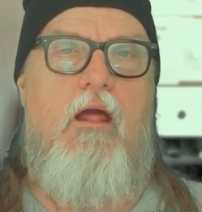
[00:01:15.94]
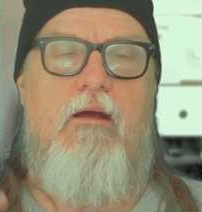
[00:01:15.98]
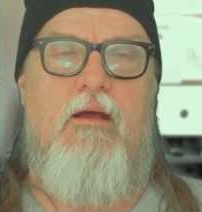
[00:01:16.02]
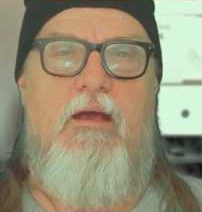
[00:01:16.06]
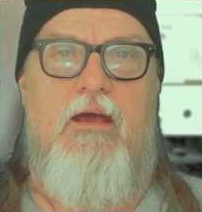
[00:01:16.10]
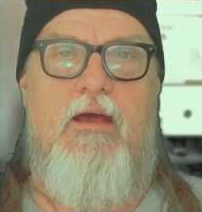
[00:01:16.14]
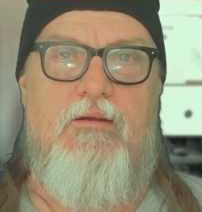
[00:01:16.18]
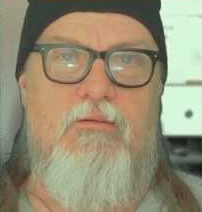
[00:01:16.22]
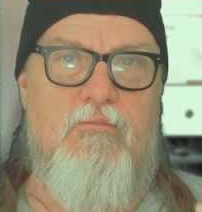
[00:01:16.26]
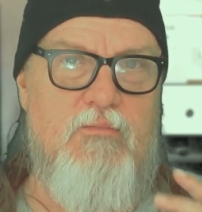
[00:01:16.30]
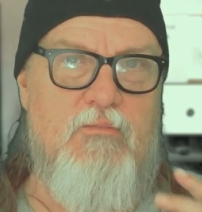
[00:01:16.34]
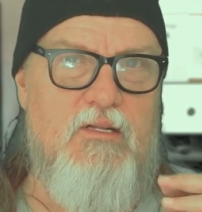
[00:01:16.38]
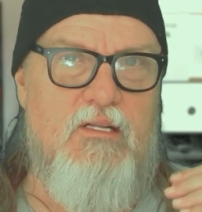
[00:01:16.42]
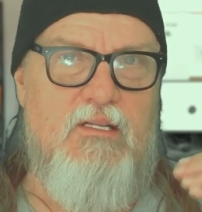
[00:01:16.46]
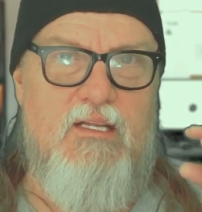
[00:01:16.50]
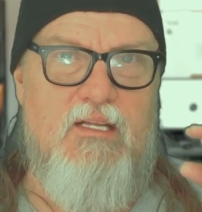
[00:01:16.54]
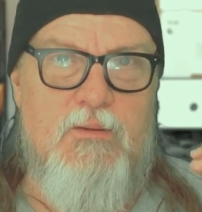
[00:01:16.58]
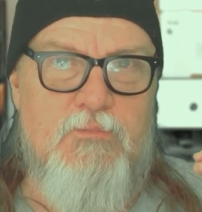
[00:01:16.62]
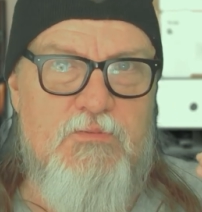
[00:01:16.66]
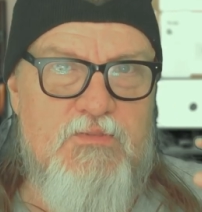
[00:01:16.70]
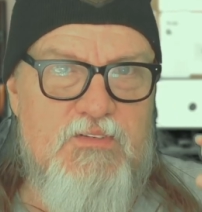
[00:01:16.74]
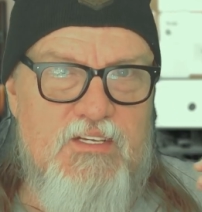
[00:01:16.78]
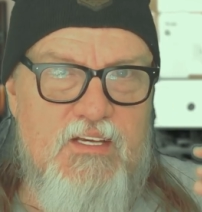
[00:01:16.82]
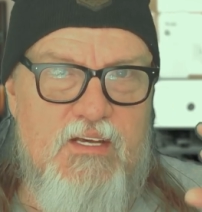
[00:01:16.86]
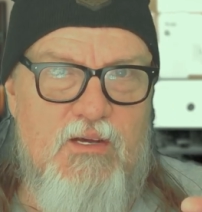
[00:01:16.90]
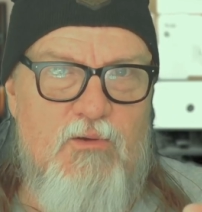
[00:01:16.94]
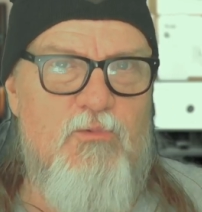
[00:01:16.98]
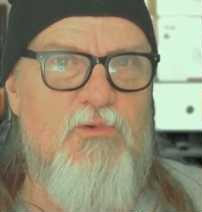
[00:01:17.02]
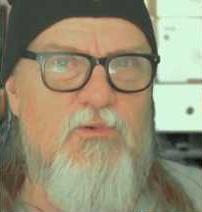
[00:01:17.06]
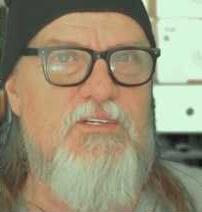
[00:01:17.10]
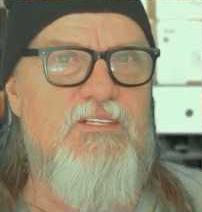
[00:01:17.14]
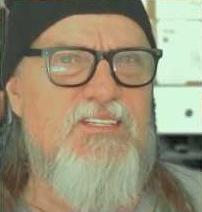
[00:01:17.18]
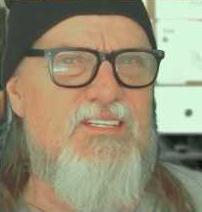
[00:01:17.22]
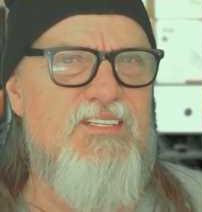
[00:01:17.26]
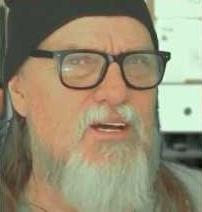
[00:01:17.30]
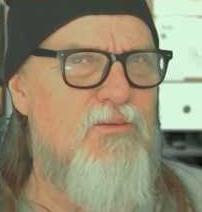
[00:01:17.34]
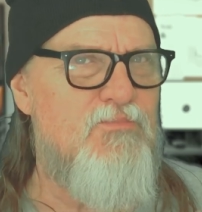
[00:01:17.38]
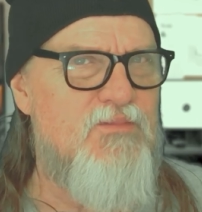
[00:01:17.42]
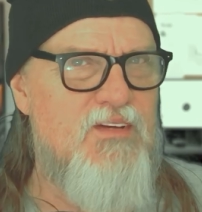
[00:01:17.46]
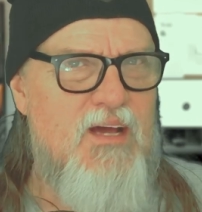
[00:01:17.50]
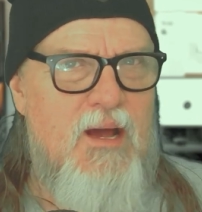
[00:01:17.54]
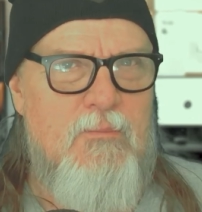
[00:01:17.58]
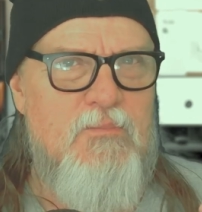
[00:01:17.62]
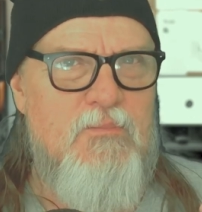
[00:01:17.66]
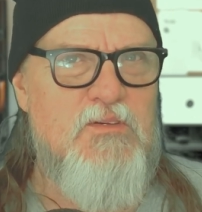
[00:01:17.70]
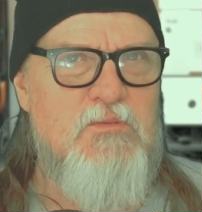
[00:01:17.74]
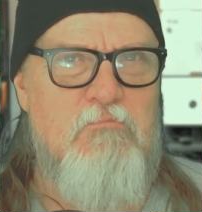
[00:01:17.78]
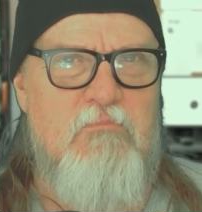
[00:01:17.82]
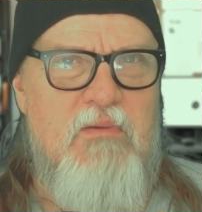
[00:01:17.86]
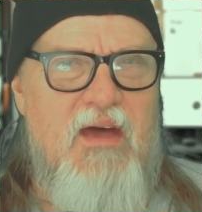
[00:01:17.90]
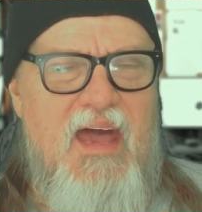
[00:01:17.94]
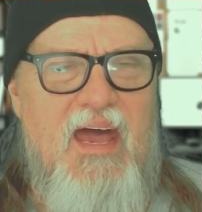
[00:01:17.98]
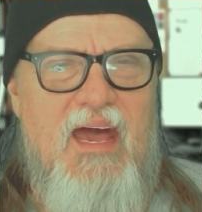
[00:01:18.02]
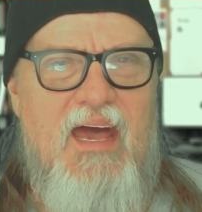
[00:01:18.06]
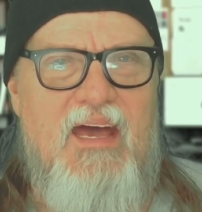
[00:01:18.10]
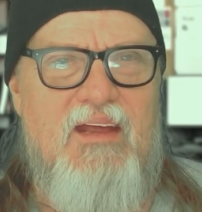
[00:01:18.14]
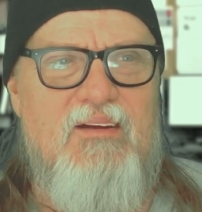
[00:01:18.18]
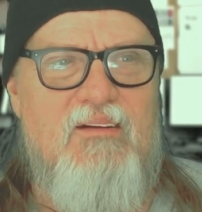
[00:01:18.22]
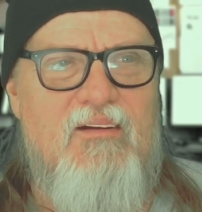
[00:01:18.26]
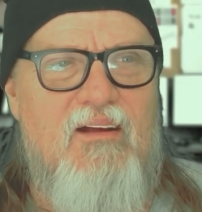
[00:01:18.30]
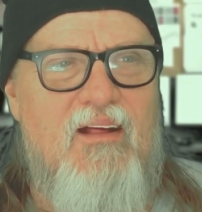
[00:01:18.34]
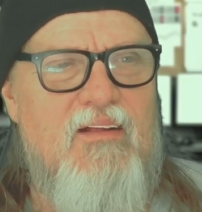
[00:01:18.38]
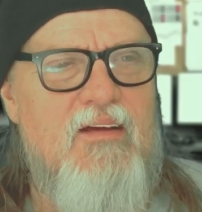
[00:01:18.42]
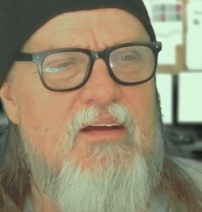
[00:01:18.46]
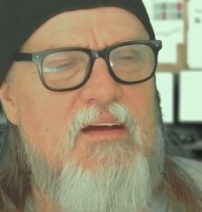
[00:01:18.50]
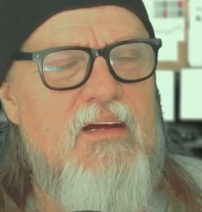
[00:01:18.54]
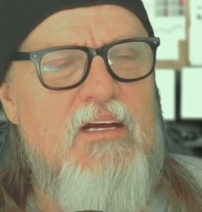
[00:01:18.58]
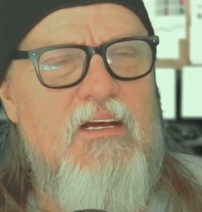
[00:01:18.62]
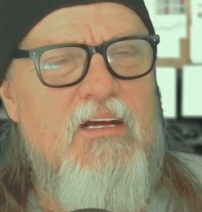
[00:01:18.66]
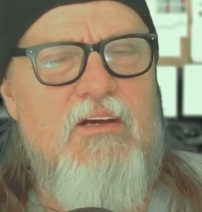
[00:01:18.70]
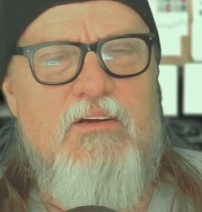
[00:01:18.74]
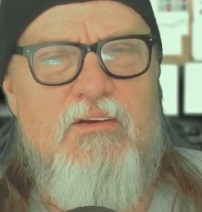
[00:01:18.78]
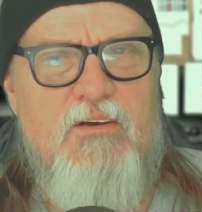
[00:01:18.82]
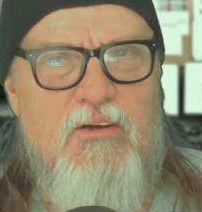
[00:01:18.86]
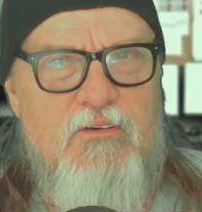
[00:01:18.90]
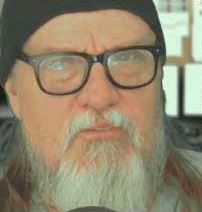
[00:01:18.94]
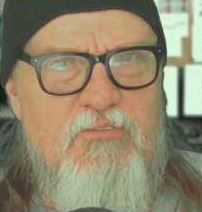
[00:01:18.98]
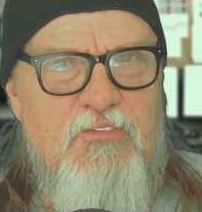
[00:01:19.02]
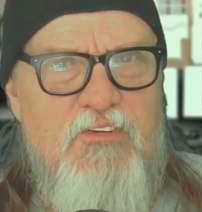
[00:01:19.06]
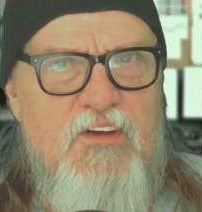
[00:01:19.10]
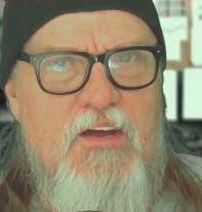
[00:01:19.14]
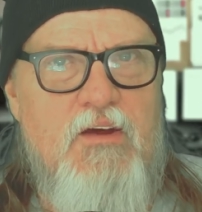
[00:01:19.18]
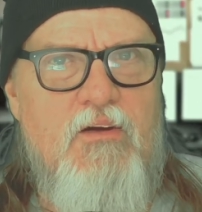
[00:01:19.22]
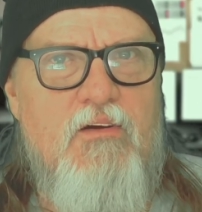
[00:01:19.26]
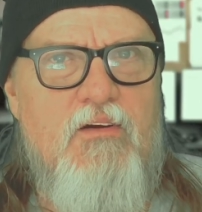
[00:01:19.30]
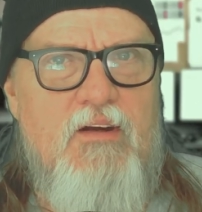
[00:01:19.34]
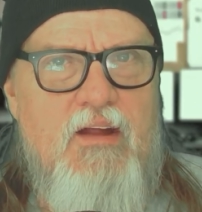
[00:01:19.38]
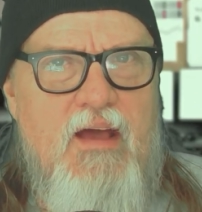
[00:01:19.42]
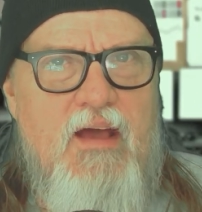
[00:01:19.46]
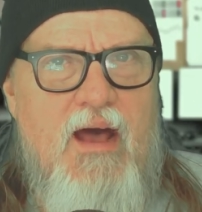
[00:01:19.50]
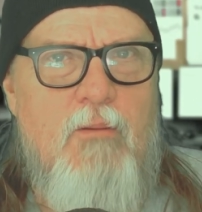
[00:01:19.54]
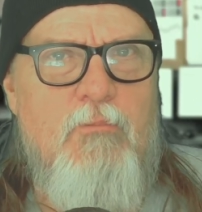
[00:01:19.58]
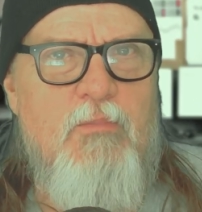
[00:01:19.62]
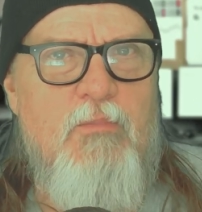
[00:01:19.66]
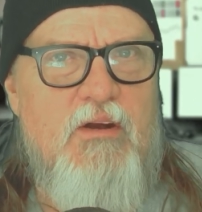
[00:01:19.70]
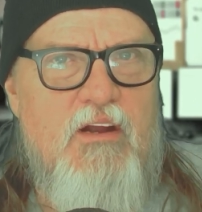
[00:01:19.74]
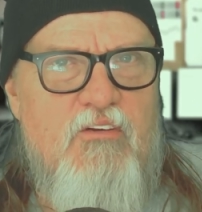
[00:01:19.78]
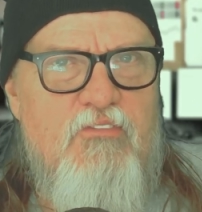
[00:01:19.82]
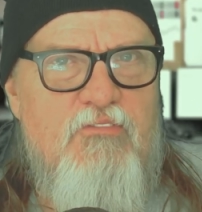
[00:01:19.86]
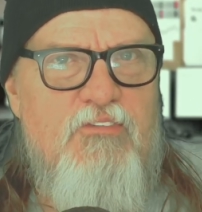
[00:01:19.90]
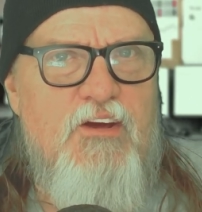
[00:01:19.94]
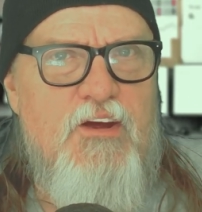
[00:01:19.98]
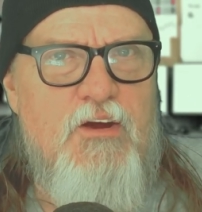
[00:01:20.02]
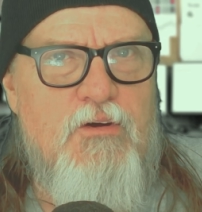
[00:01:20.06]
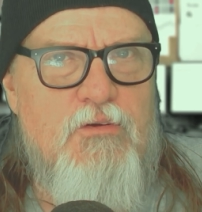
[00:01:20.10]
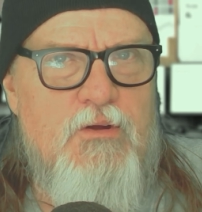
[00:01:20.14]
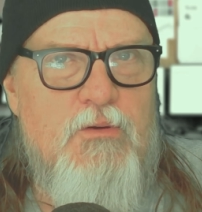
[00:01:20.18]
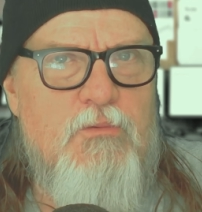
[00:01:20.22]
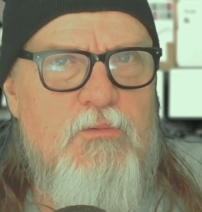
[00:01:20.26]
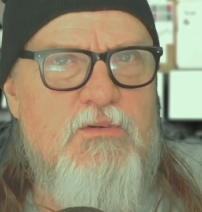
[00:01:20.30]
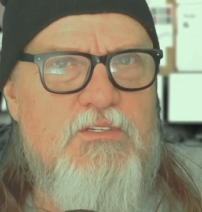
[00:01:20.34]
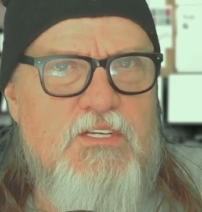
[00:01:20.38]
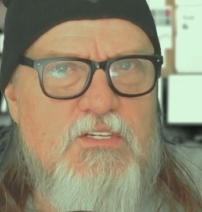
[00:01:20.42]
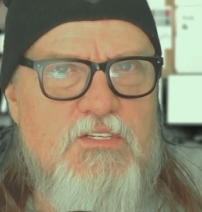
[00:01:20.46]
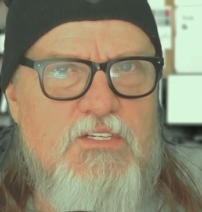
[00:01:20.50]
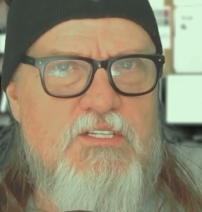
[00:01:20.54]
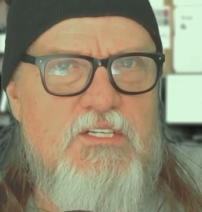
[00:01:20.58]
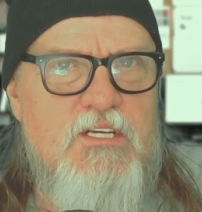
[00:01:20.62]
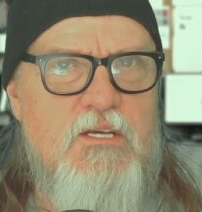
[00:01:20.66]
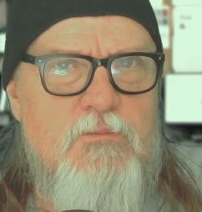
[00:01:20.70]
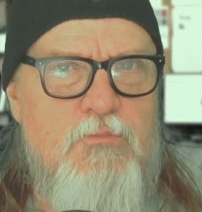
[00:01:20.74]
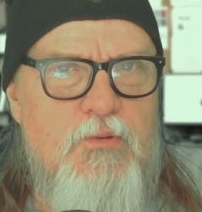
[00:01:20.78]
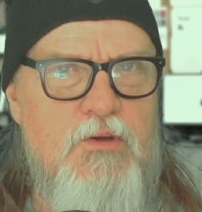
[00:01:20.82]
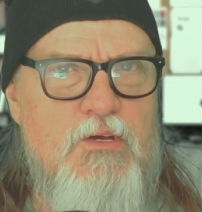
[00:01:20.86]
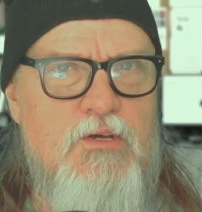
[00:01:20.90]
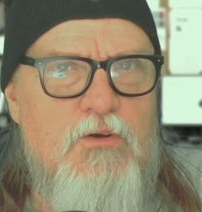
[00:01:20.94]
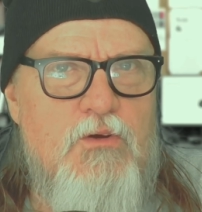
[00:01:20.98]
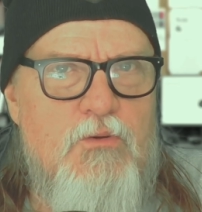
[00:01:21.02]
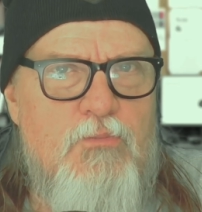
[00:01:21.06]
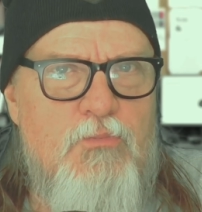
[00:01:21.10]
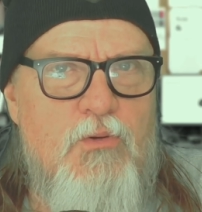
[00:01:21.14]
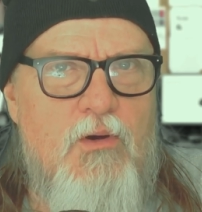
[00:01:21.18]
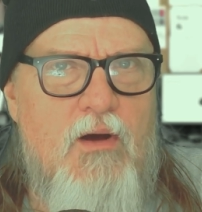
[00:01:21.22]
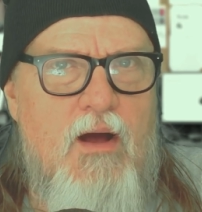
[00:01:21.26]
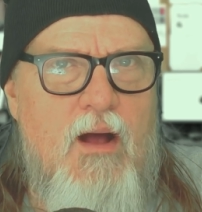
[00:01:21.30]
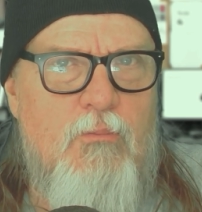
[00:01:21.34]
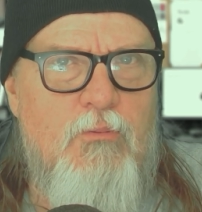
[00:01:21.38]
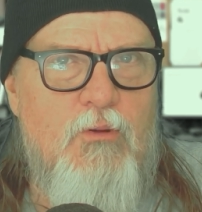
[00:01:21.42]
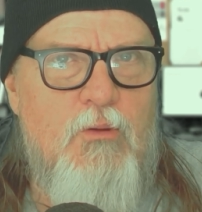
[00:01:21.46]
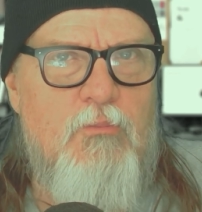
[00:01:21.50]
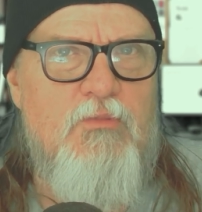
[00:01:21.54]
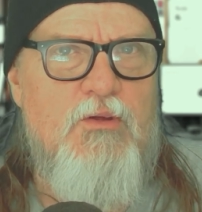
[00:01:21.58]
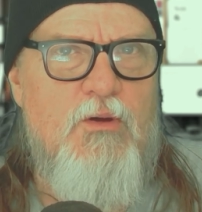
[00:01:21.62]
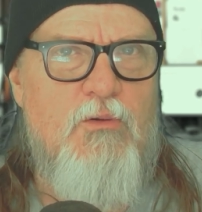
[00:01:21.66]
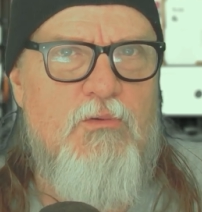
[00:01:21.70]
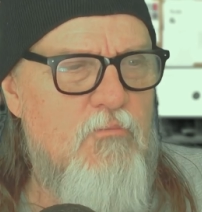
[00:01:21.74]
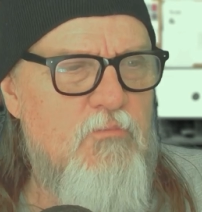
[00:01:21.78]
and lip sync was sometimes bad, and I couldn't figure it out, but I figured it was a CPU problem.